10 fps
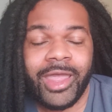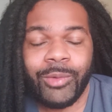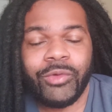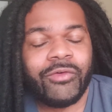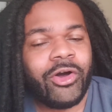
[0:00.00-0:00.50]

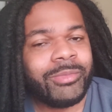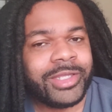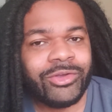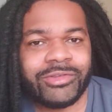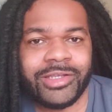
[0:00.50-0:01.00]
And we've all been
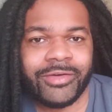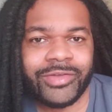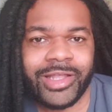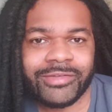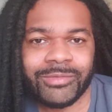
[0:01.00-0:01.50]
guilty of
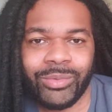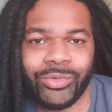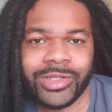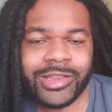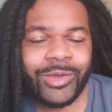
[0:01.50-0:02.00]
it at some
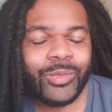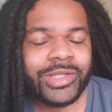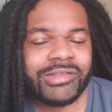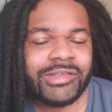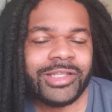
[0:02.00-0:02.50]
point. I think when
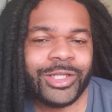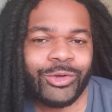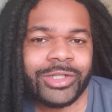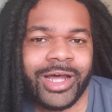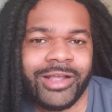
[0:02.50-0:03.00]
I said that
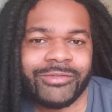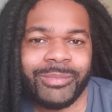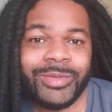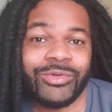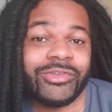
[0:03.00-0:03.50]
online, some
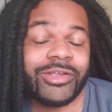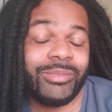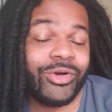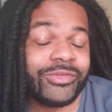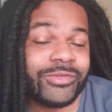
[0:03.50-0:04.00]
people took
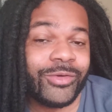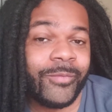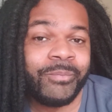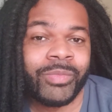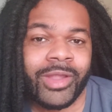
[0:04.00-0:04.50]
it
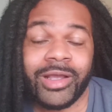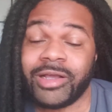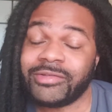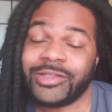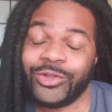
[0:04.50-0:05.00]
personal.
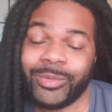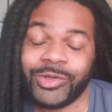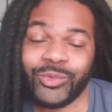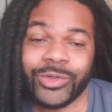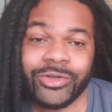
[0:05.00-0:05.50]
I said it on
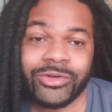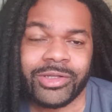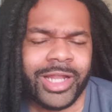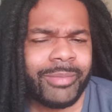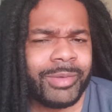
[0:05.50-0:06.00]
my Twitter.
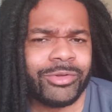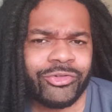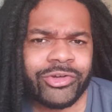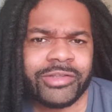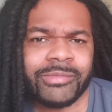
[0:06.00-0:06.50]
A lot of people
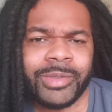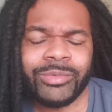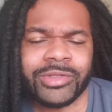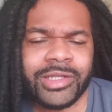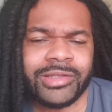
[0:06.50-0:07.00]
agreed, some
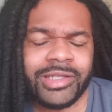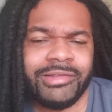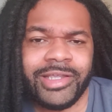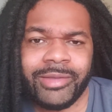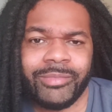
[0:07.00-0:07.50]
people didn't. They
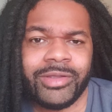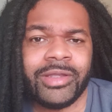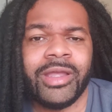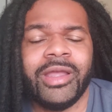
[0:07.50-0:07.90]
DM'd me